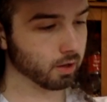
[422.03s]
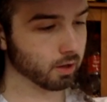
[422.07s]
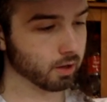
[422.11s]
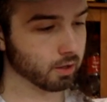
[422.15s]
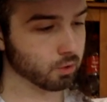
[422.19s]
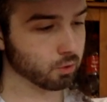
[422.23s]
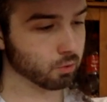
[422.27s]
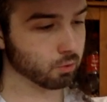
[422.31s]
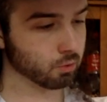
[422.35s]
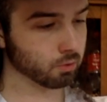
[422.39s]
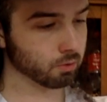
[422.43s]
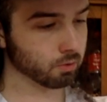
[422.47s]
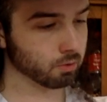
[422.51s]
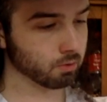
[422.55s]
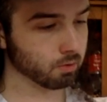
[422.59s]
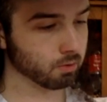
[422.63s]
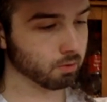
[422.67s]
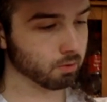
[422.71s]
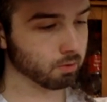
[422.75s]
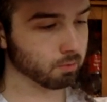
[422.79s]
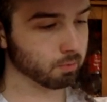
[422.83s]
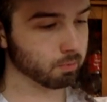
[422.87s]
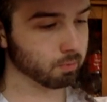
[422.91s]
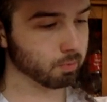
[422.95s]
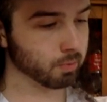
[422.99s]
Joules.
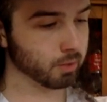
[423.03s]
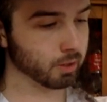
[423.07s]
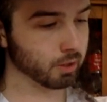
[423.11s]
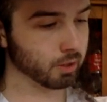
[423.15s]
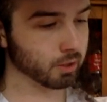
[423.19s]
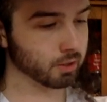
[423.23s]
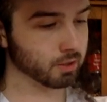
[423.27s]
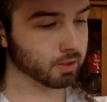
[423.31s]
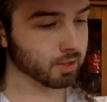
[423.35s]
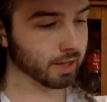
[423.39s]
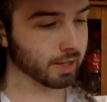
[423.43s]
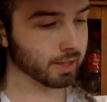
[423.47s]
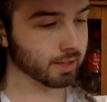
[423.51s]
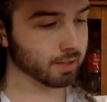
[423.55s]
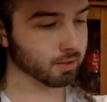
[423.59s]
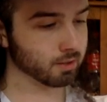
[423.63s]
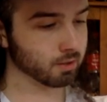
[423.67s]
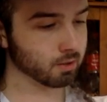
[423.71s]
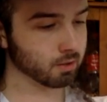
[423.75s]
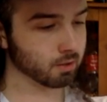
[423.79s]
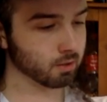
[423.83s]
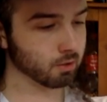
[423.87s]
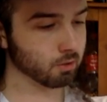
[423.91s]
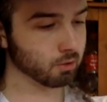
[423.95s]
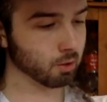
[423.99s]
Be a good scientist.
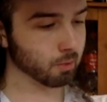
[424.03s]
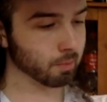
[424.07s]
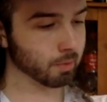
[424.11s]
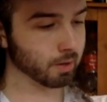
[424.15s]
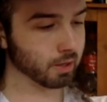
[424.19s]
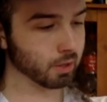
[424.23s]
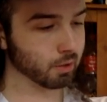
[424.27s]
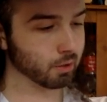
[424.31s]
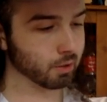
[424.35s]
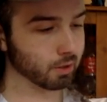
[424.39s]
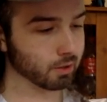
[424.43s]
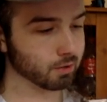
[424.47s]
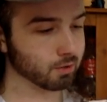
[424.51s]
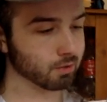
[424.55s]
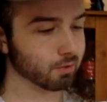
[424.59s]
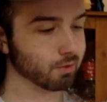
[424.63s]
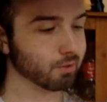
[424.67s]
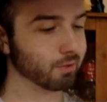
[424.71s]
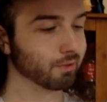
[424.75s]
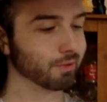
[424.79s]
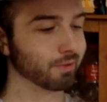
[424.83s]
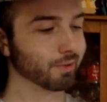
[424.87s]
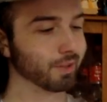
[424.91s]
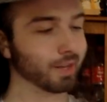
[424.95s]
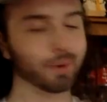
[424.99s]
Use all my units.
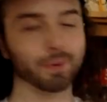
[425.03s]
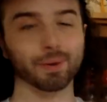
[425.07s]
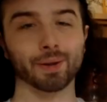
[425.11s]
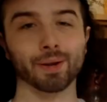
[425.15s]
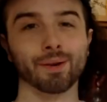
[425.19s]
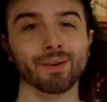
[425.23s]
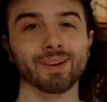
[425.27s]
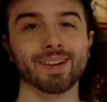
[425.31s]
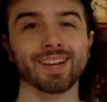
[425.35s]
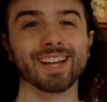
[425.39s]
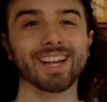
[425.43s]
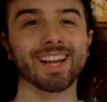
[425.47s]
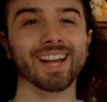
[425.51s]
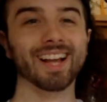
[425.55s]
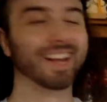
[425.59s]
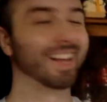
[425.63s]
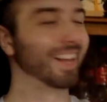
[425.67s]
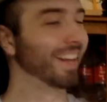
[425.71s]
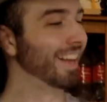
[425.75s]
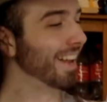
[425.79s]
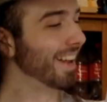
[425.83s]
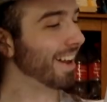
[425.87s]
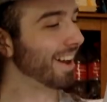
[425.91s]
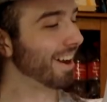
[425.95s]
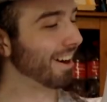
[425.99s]
There we go.
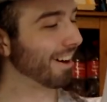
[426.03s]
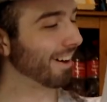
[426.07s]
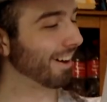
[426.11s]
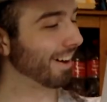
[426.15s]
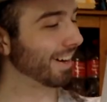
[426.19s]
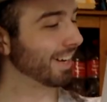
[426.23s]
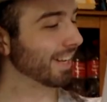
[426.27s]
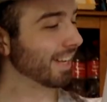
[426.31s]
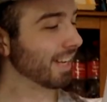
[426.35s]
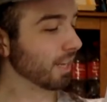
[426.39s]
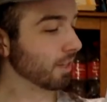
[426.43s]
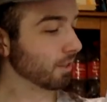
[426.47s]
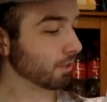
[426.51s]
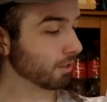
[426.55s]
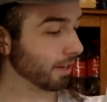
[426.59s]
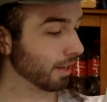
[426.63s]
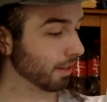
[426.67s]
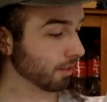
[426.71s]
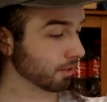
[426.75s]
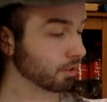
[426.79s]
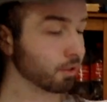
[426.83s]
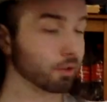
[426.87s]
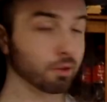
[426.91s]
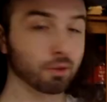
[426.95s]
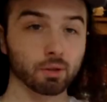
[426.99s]
All right. So now let's
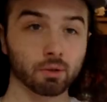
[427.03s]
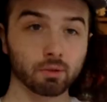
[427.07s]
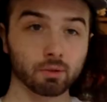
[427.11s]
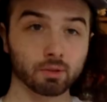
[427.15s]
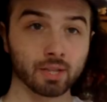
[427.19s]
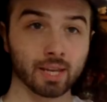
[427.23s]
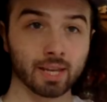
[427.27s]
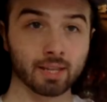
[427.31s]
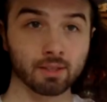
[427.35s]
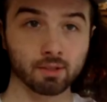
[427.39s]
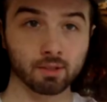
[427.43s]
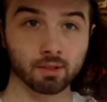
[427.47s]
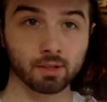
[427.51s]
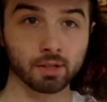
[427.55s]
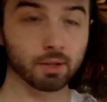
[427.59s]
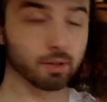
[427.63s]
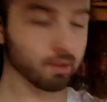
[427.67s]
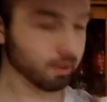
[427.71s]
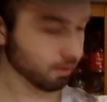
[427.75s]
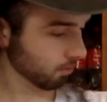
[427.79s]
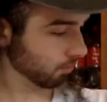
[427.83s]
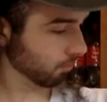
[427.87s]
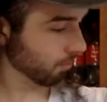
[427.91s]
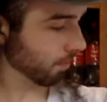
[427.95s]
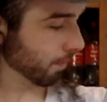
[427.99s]
go through. Let's cancel our
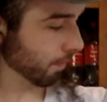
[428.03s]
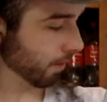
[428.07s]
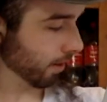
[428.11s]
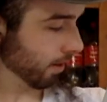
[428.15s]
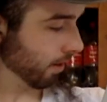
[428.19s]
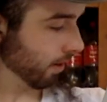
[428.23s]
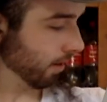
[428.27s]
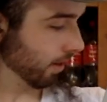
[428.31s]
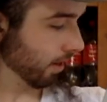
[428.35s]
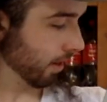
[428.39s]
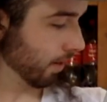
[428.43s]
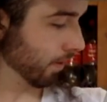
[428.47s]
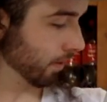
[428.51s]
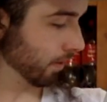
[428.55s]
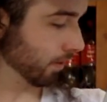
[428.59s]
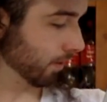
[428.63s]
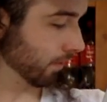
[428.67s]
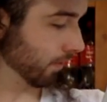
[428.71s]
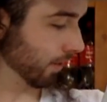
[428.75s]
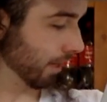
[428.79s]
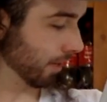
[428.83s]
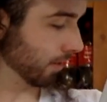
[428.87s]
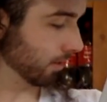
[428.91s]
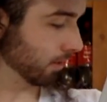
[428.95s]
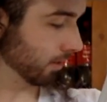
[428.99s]
units. Remember, I always love
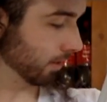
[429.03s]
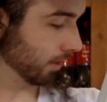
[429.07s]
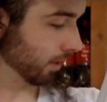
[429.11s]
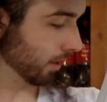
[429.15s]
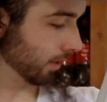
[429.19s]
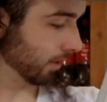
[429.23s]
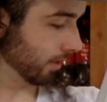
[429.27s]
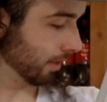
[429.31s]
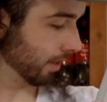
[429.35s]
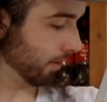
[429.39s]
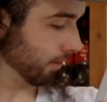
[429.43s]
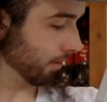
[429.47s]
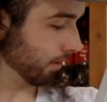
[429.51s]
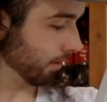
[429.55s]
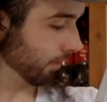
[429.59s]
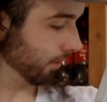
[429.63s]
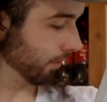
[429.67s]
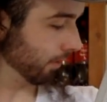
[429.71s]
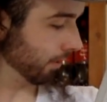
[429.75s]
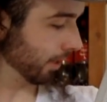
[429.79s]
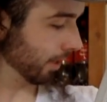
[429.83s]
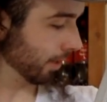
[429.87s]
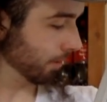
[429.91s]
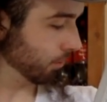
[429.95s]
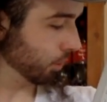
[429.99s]
canceling things out. I feel
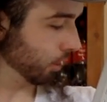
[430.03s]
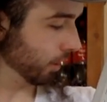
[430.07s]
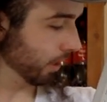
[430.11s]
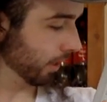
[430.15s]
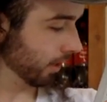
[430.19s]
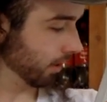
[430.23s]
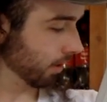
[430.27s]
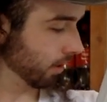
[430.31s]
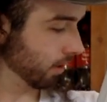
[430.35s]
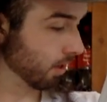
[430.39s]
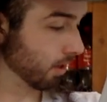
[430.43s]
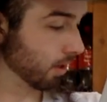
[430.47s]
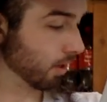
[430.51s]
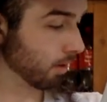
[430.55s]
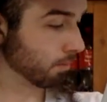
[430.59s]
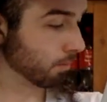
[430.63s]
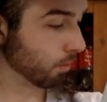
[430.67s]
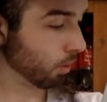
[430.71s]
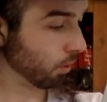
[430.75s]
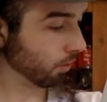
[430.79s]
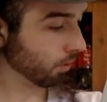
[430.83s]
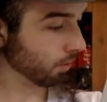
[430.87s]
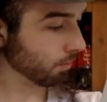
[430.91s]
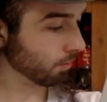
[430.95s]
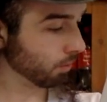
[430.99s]
like I'm cheating.
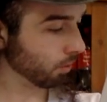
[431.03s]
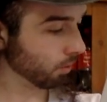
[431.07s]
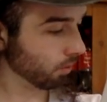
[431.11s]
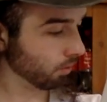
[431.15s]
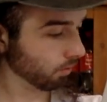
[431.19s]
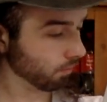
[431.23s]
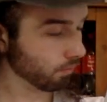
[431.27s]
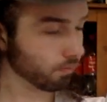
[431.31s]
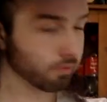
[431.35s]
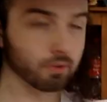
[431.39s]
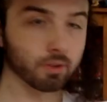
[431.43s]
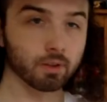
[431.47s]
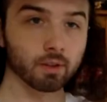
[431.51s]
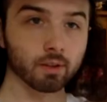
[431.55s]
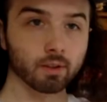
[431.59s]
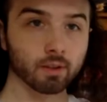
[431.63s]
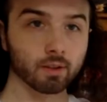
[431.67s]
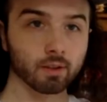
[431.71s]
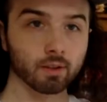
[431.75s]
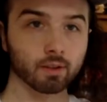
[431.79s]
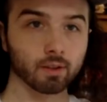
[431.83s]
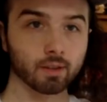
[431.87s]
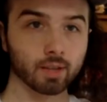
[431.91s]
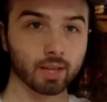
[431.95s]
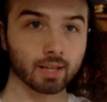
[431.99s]
Mole and mole
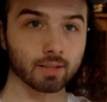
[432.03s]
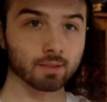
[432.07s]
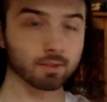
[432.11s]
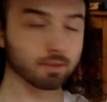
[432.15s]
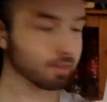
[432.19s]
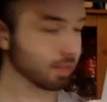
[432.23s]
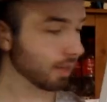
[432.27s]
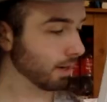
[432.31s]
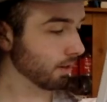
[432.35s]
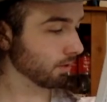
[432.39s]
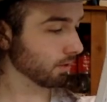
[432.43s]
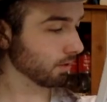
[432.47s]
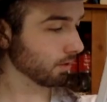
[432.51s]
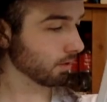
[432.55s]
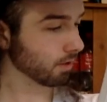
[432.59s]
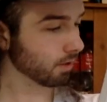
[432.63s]
cancels out.